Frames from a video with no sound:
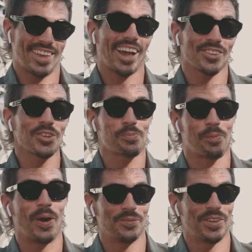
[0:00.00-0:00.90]
Zach looks
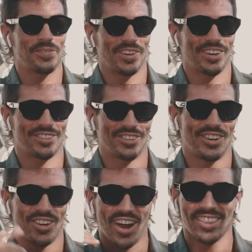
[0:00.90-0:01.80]
pumped up here too.
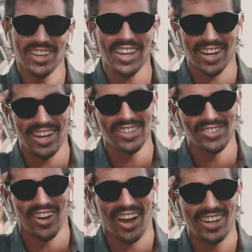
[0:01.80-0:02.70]
You know, I think in
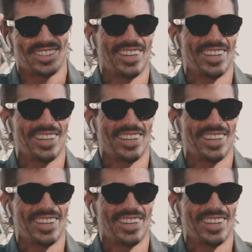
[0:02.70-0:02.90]
his mind,